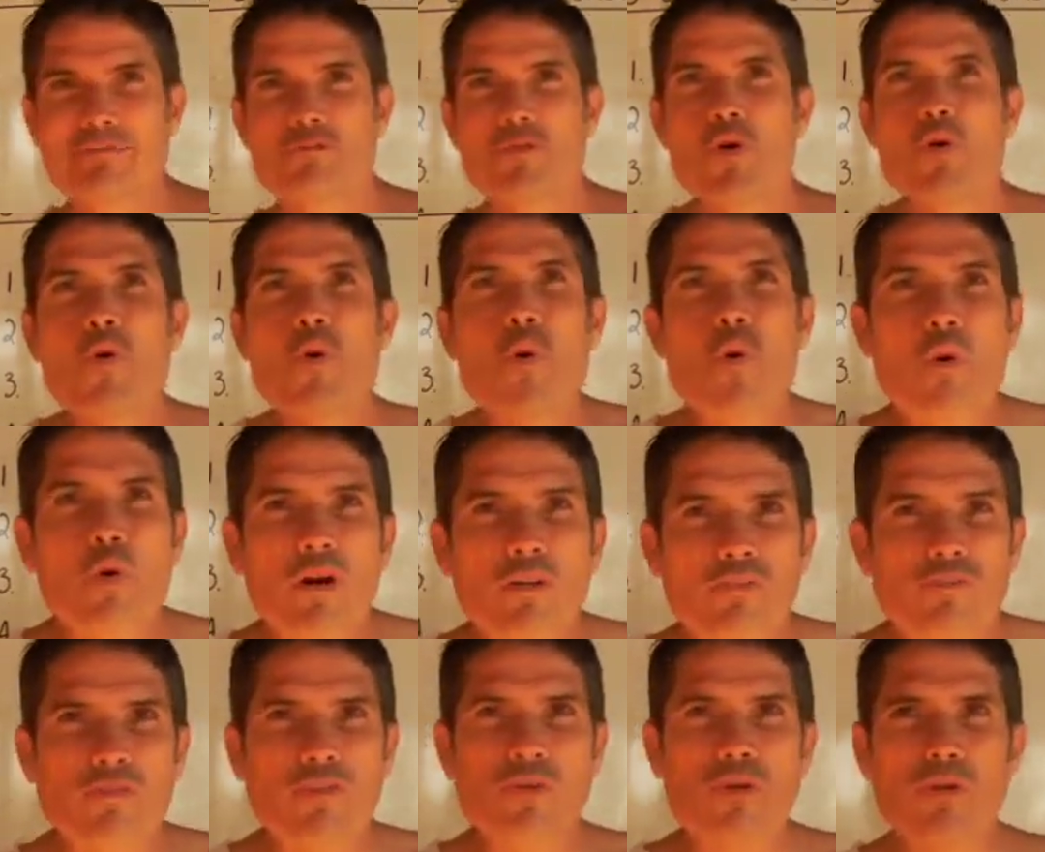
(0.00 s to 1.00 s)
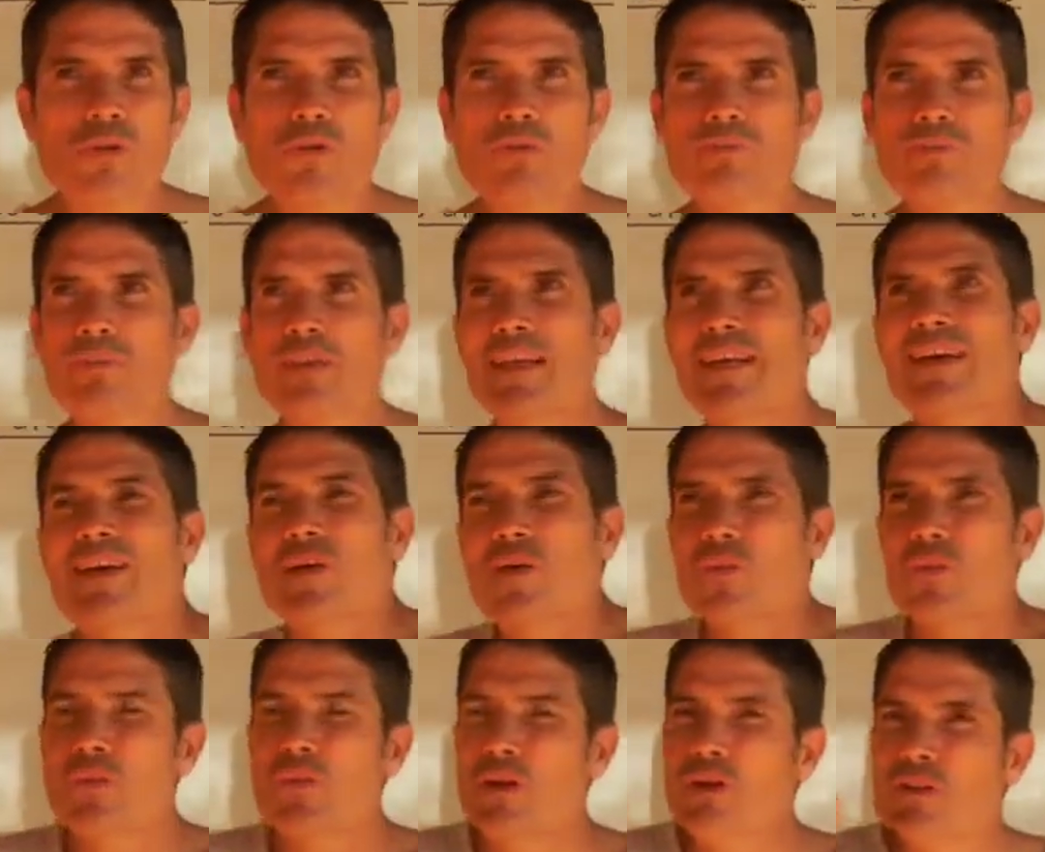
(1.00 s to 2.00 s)
quarter full,
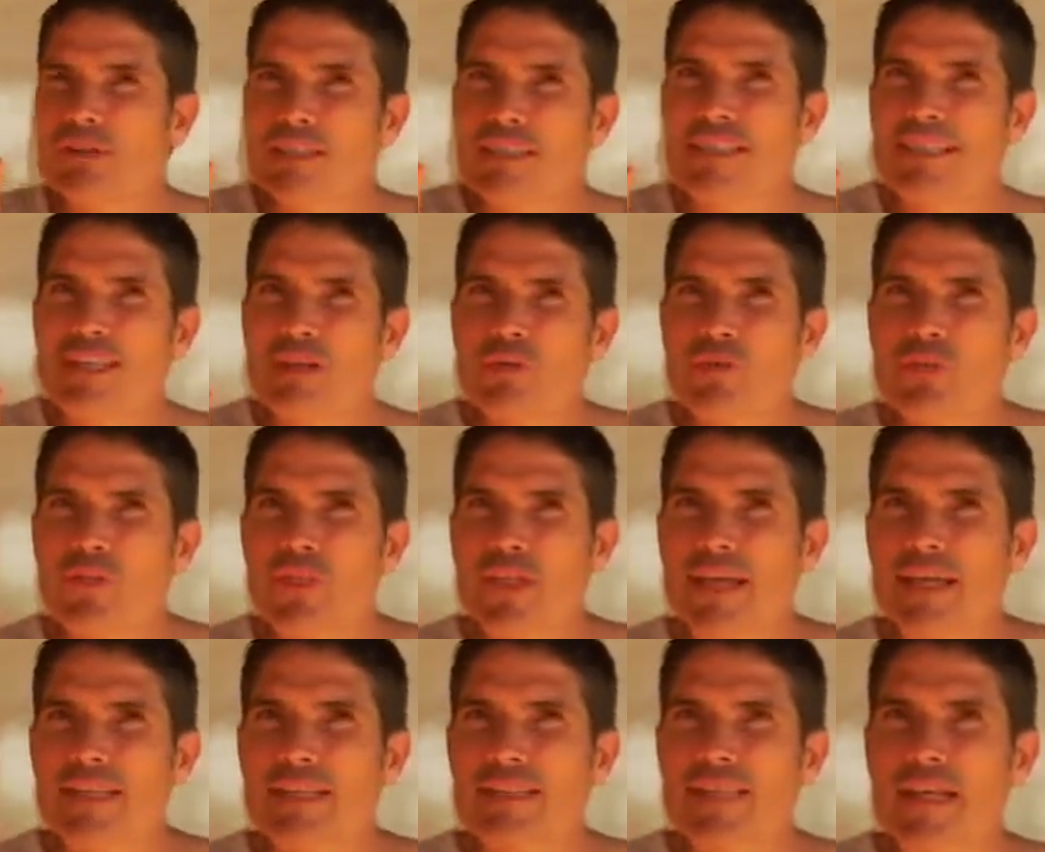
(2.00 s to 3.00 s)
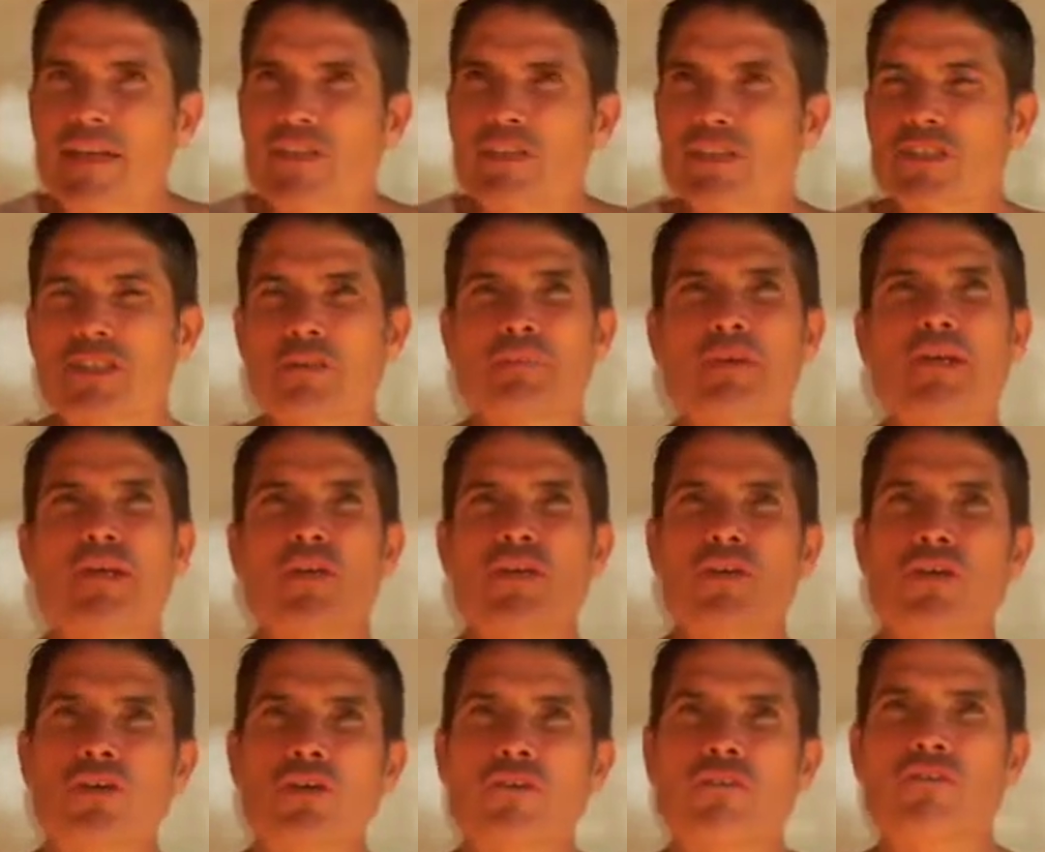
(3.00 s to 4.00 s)
those little things that used to be
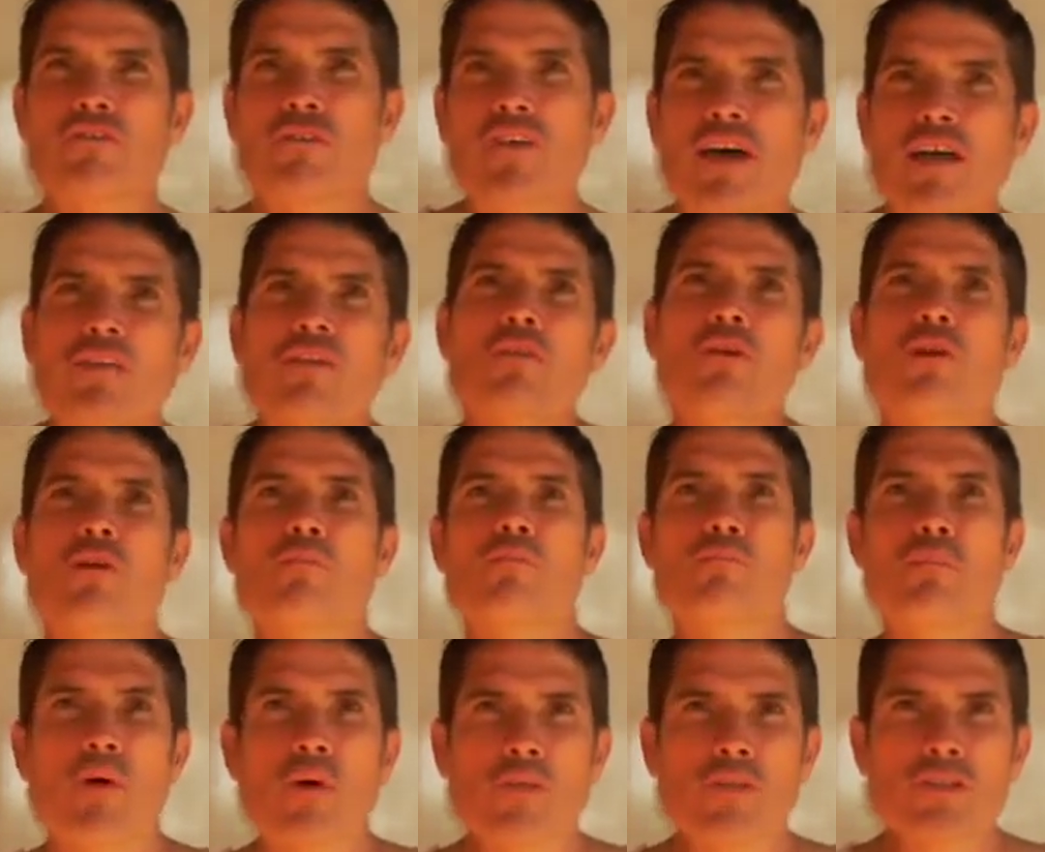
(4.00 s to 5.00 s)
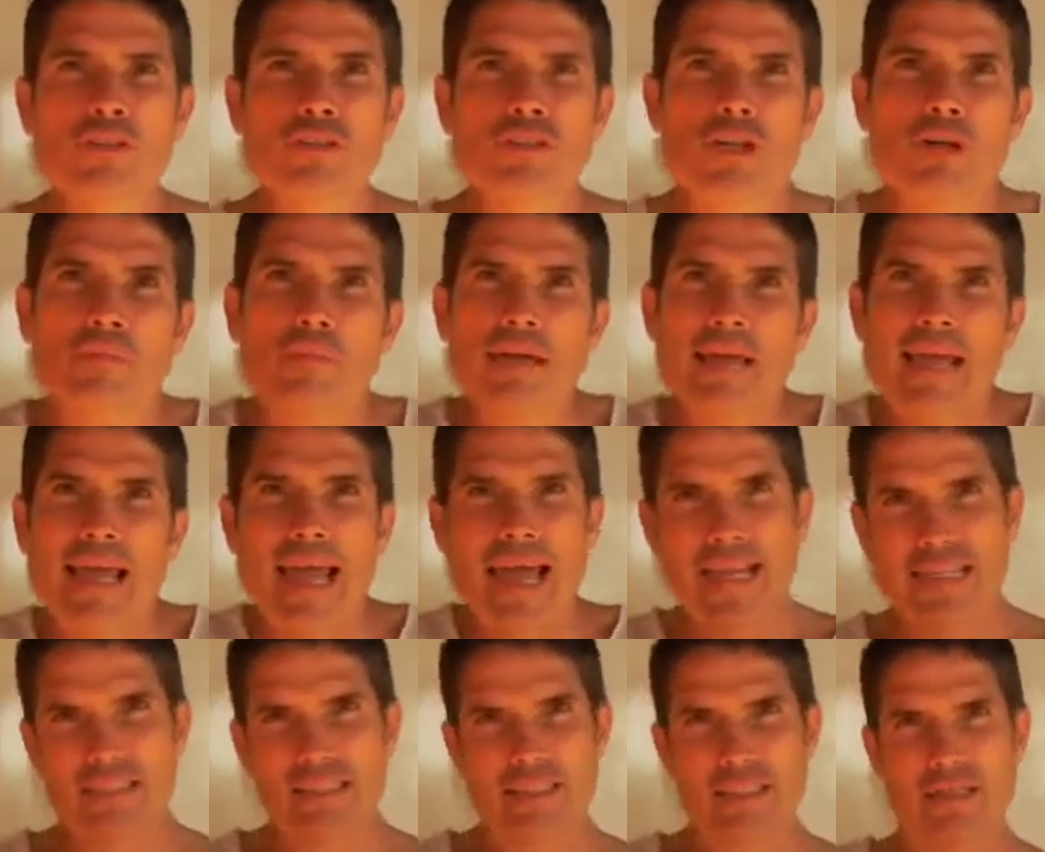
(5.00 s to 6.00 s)
cute, fun, not bothersome,
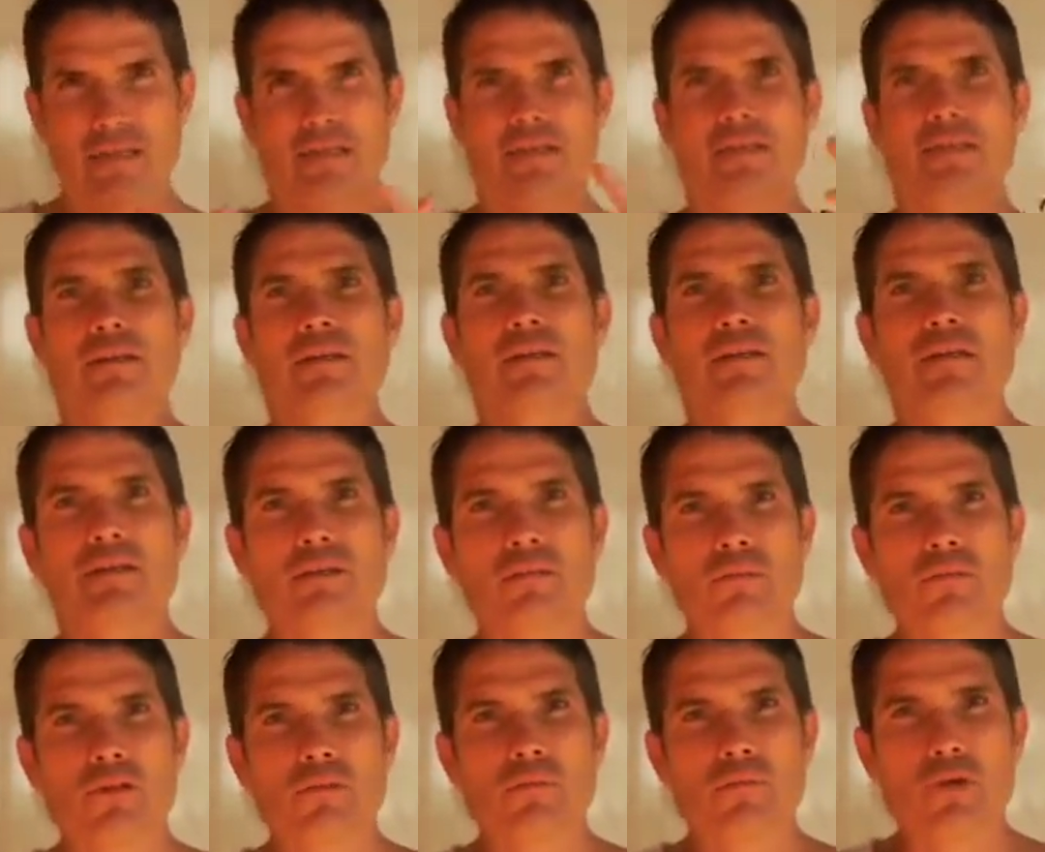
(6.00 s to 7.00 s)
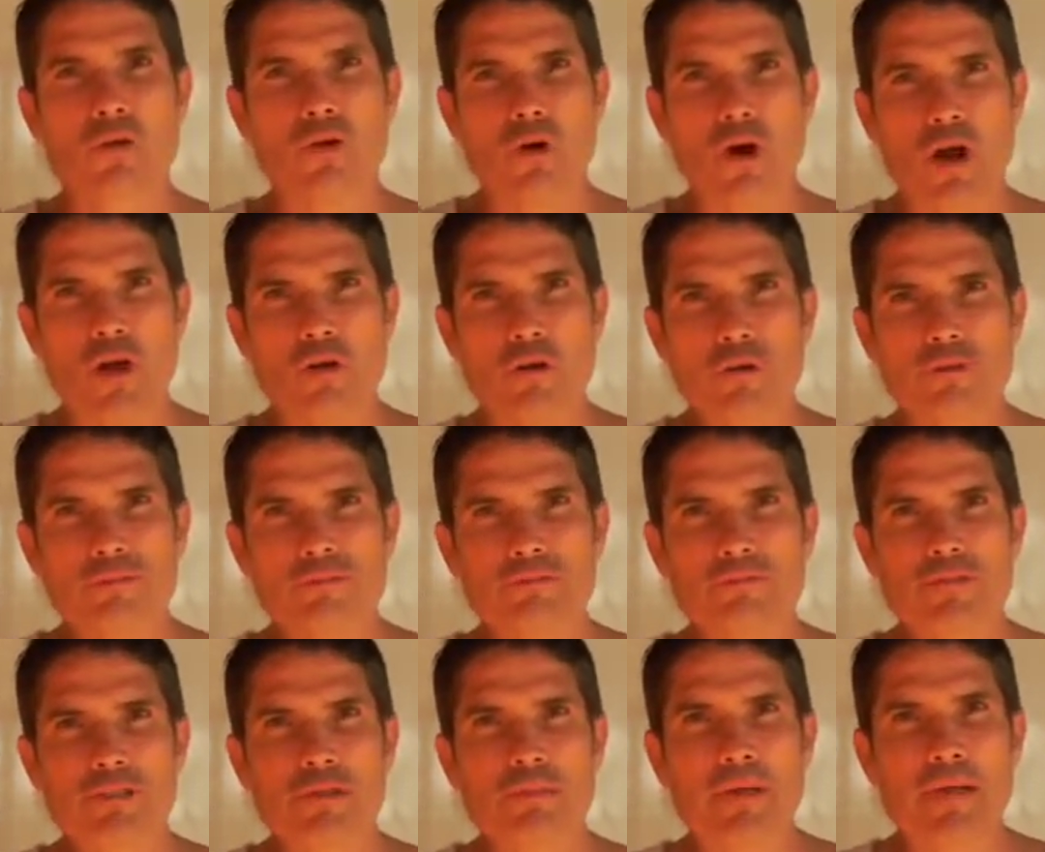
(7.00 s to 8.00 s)
actually grow
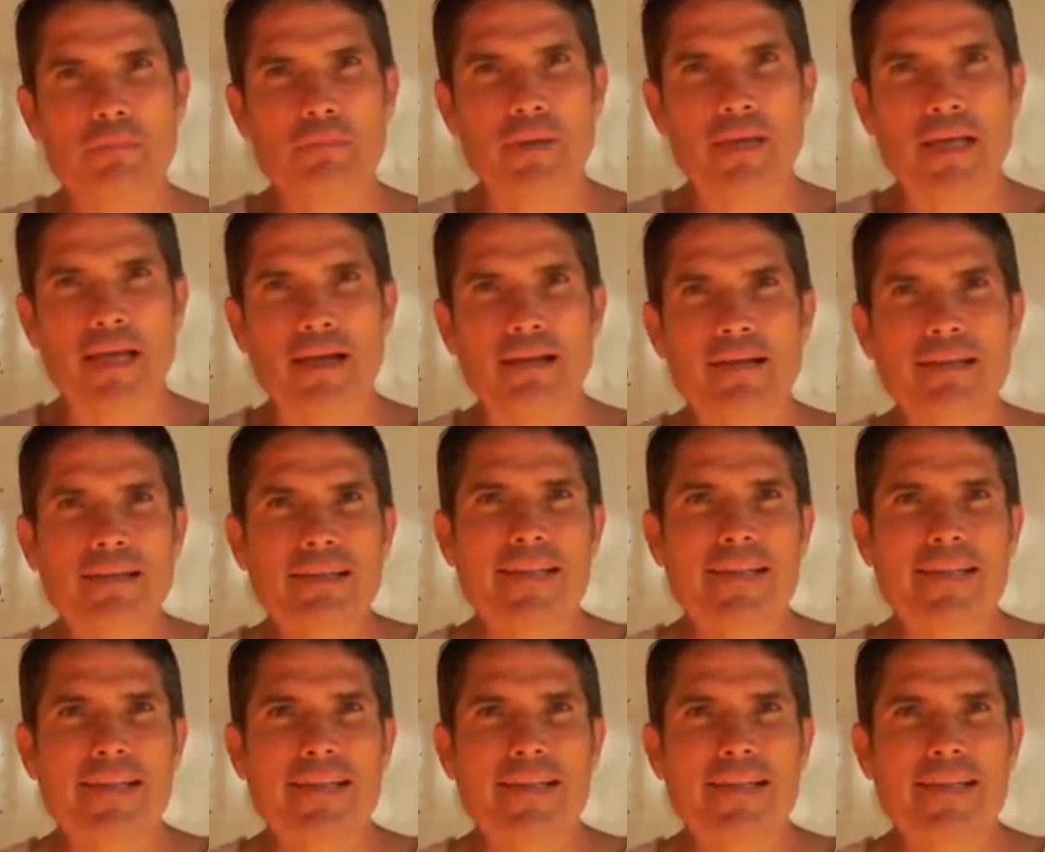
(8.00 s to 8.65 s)
to be bigger.